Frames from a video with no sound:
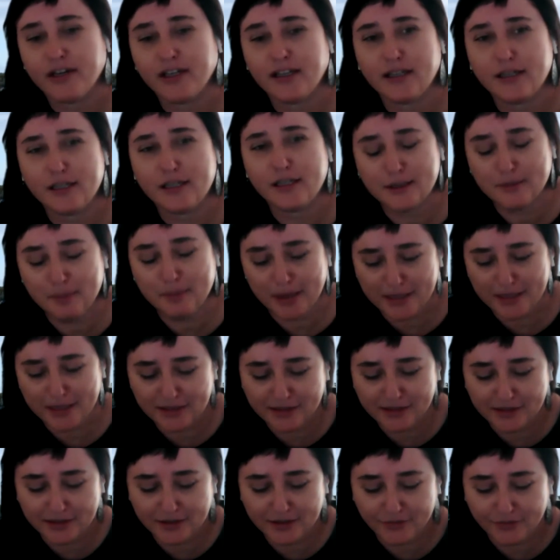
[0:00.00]
friendly
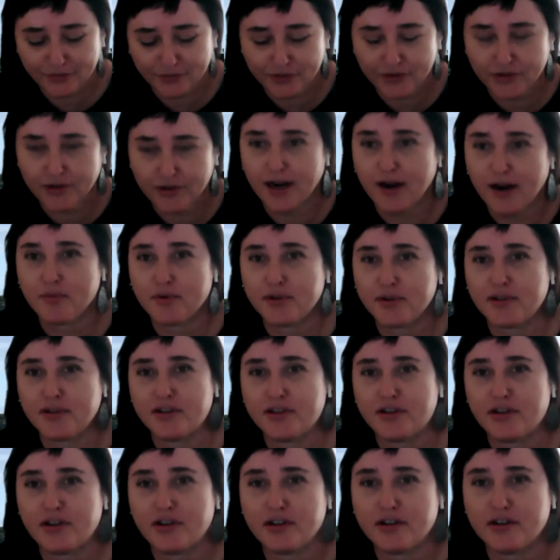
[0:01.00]
spaces for Aboriginal
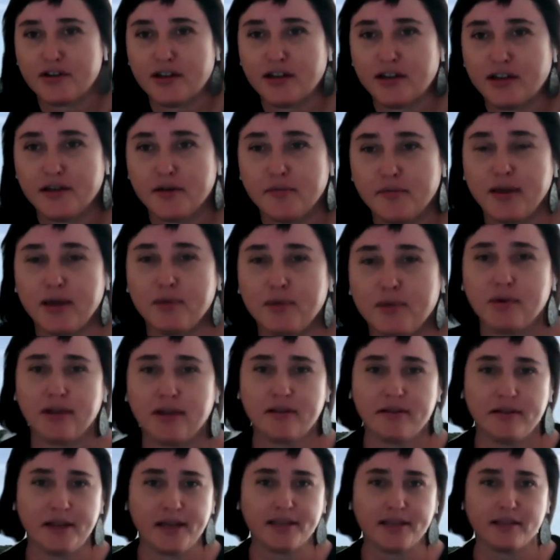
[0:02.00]
and Torres Strait Islander people.
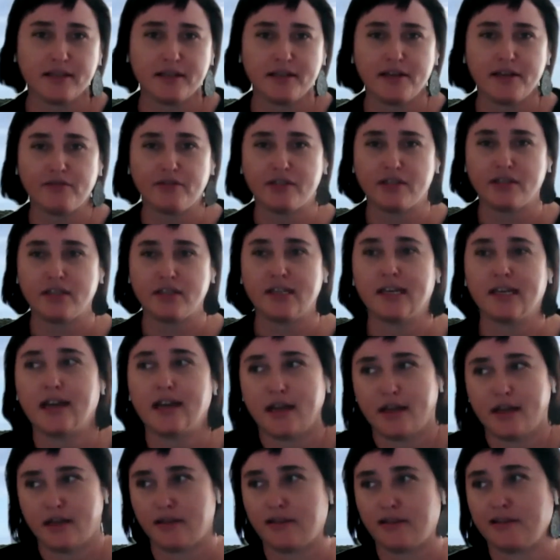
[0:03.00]
And that's never to
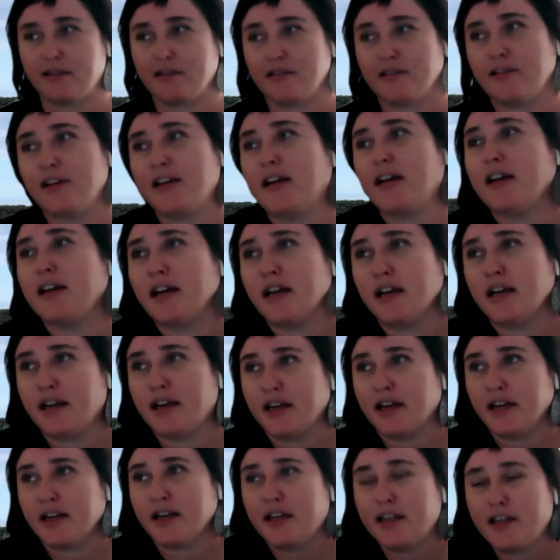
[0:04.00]
negate the,
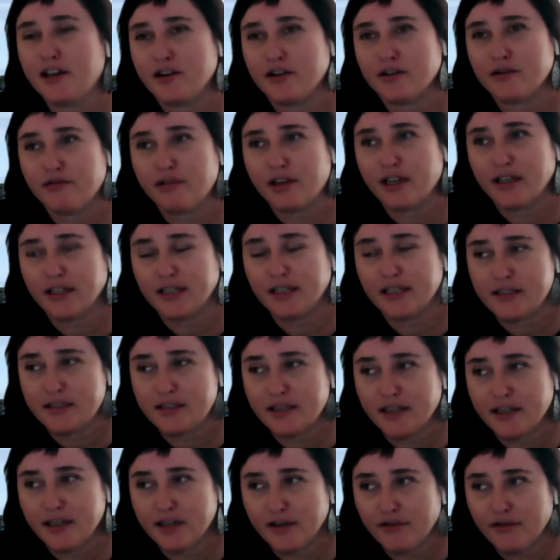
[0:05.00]
really
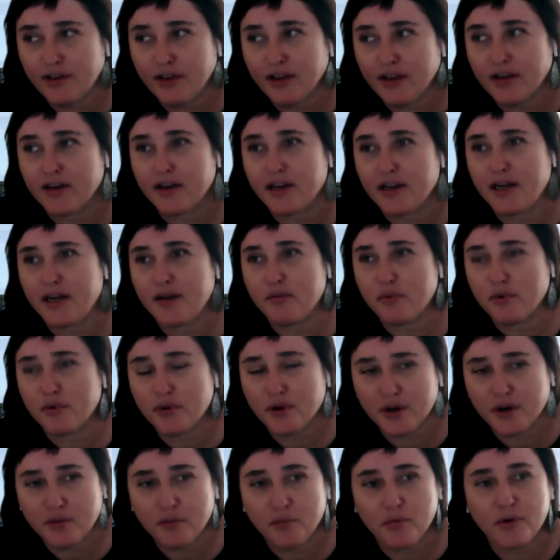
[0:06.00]
significant and
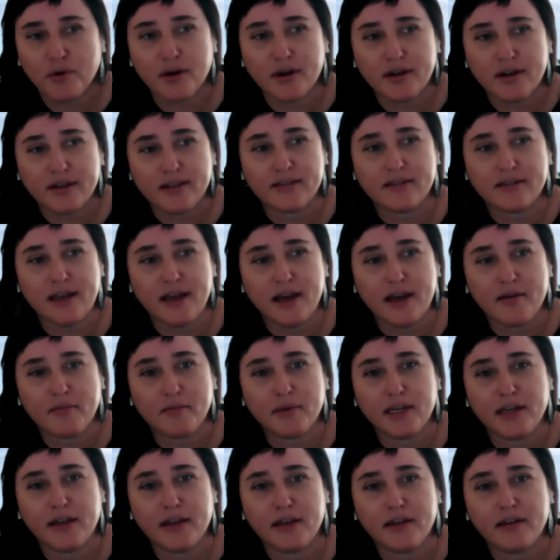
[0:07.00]
important work that's
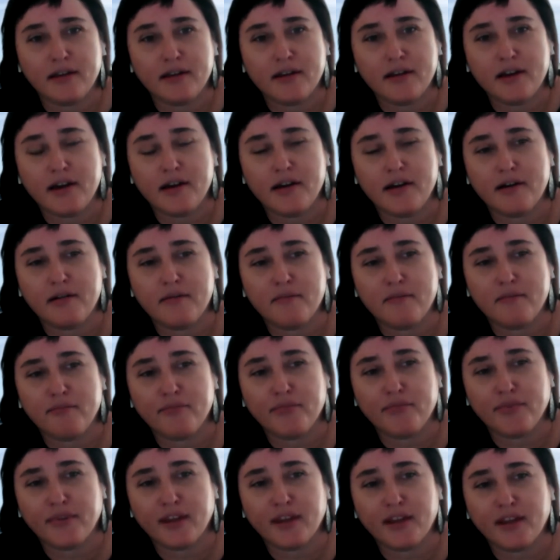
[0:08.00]
happening.
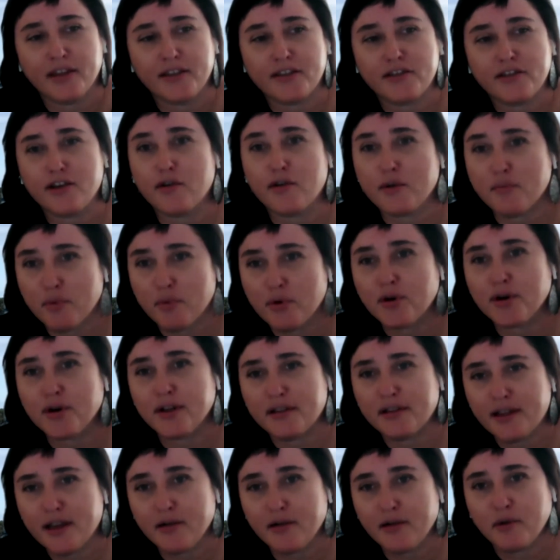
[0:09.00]
It's so
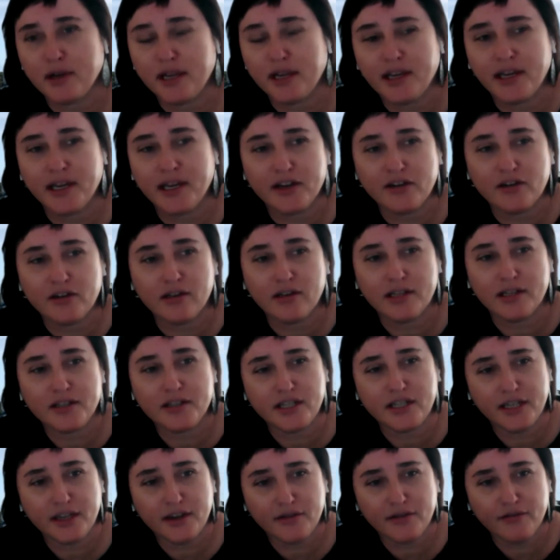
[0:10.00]
important that we acknowledge
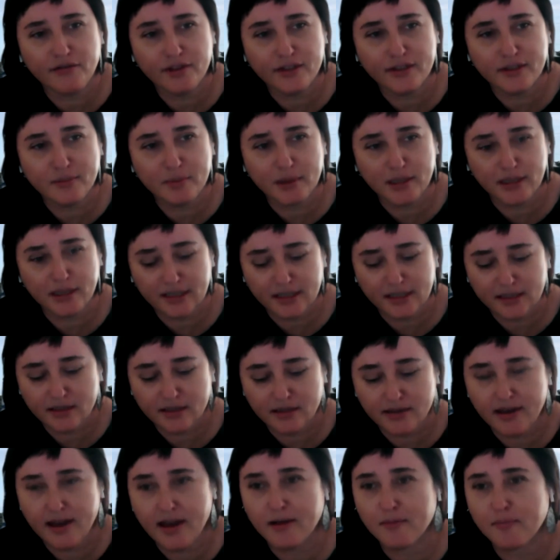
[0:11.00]
and give visibility to
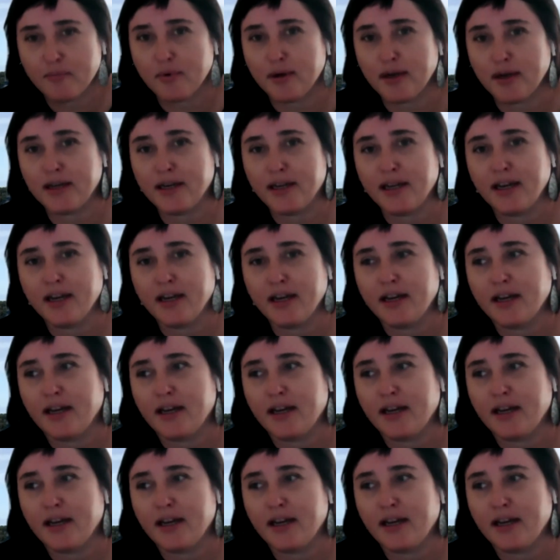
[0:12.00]
that. But,